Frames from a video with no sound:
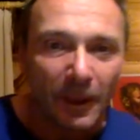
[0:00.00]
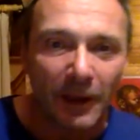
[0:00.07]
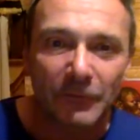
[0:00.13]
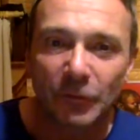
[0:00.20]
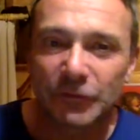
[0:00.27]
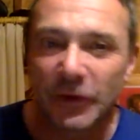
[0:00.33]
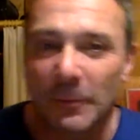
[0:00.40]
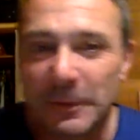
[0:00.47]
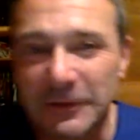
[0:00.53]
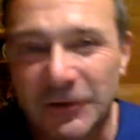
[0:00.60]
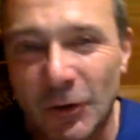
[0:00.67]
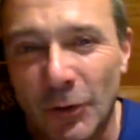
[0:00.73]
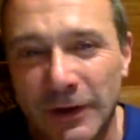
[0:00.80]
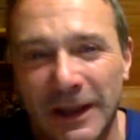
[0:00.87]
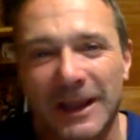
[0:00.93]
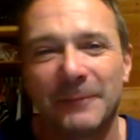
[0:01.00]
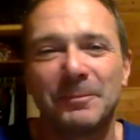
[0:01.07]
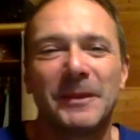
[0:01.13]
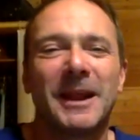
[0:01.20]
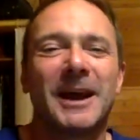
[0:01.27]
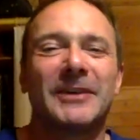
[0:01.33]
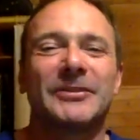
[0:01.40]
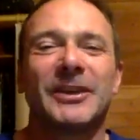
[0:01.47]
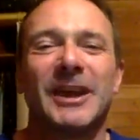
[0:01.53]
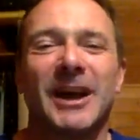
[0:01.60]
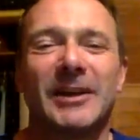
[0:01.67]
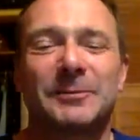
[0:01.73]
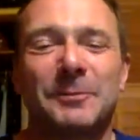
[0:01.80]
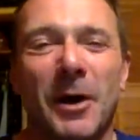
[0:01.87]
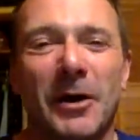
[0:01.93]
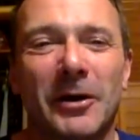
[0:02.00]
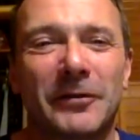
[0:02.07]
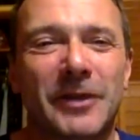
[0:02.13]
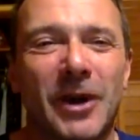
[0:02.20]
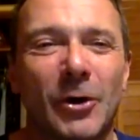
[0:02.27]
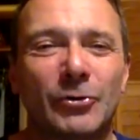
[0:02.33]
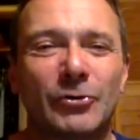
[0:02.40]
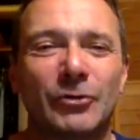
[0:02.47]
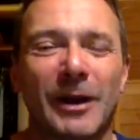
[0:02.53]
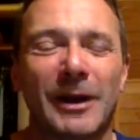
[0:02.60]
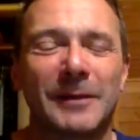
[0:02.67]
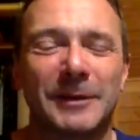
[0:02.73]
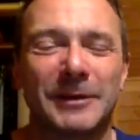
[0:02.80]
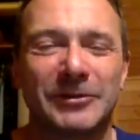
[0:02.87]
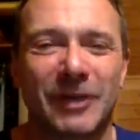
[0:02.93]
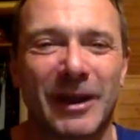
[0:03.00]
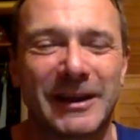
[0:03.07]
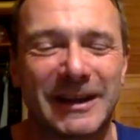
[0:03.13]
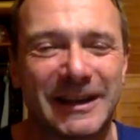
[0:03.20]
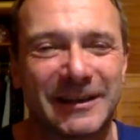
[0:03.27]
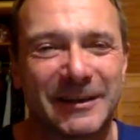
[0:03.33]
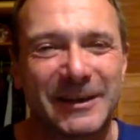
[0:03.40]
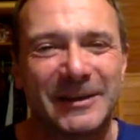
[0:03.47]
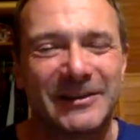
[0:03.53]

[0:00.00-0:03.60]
I've also been doing it as part of cold training,